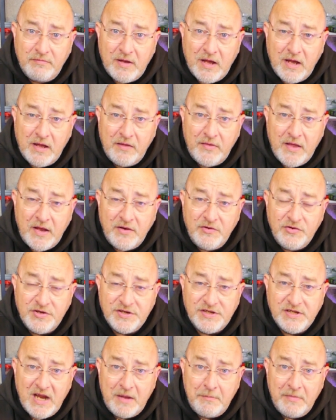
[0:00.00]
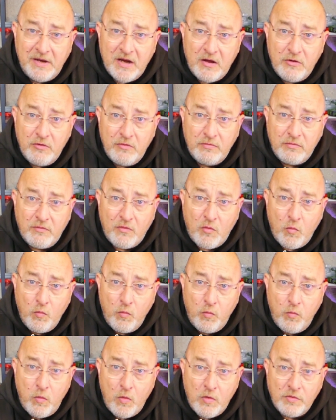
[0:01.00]
and then just let me know
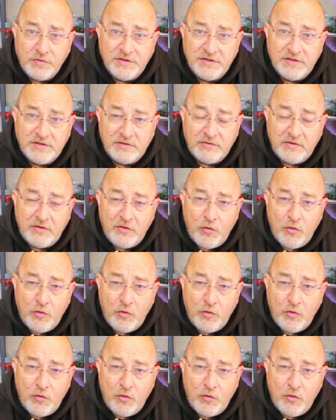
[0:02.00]
what